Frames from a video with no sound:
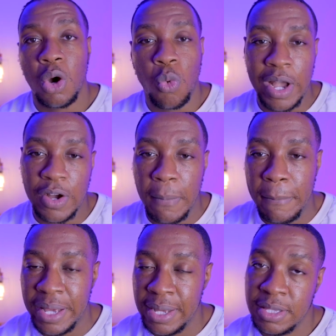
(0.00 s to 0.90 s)
when
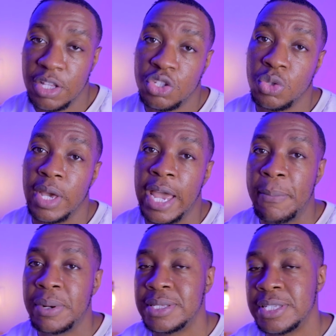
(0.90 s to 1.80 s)
compared to a
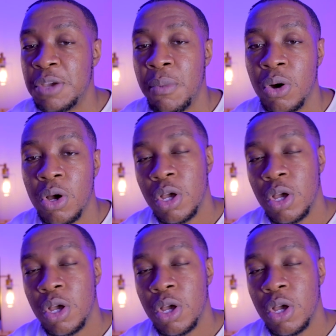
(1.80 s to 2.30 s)
placebo.